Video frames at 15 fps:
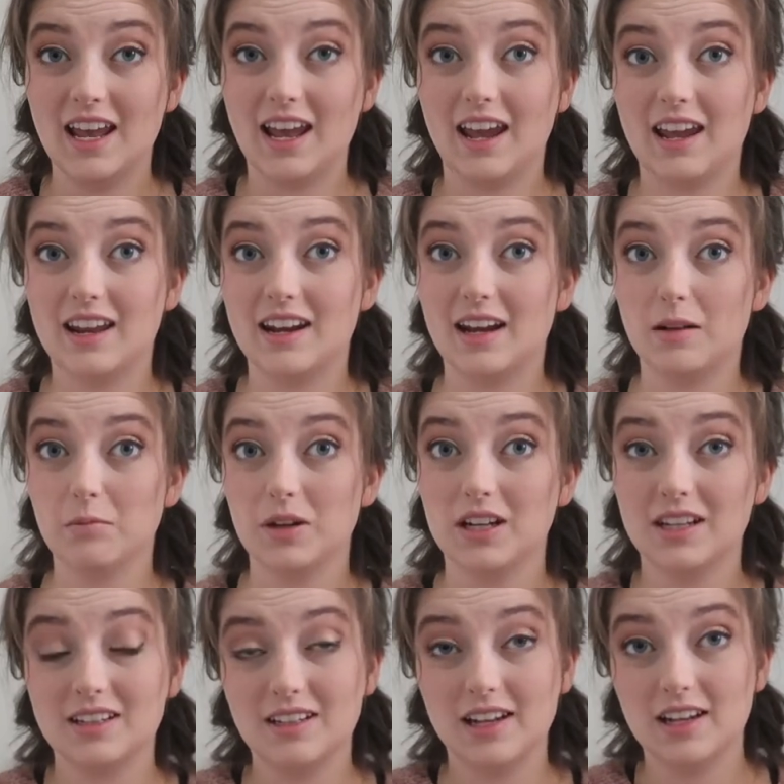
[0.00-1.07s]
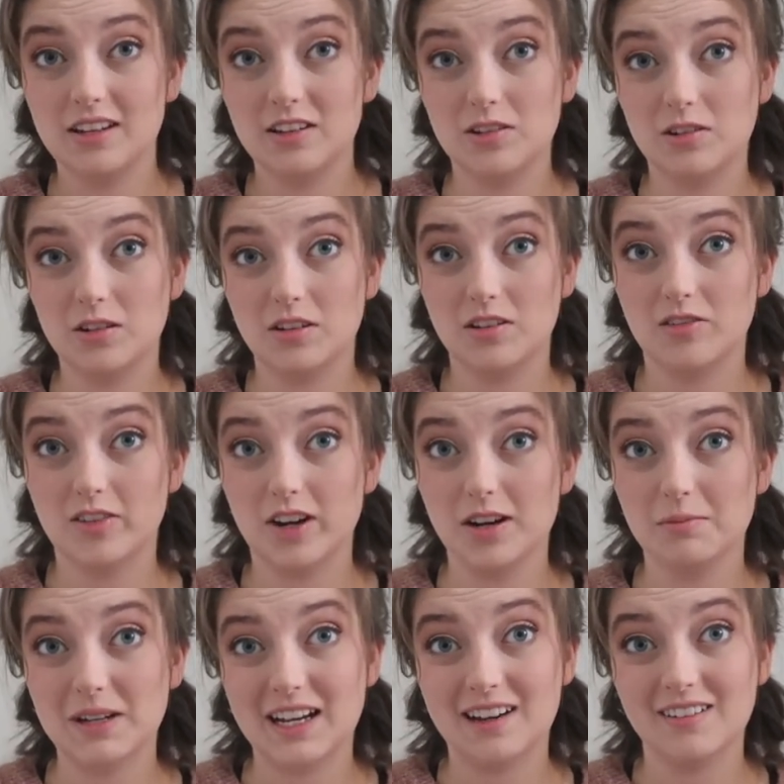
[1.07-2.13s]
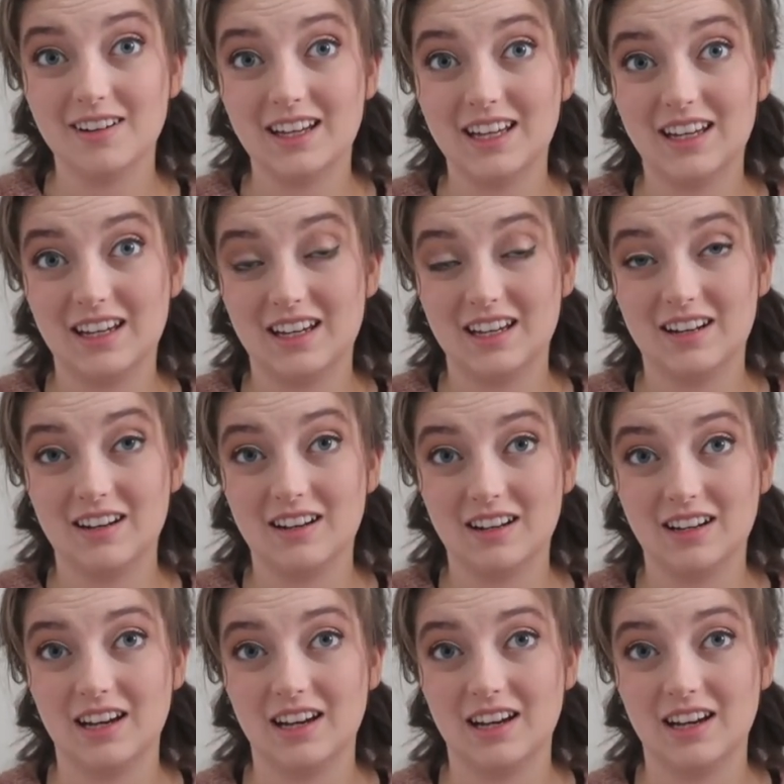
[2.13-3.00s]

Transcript: and I'm gonna take you to the farm now and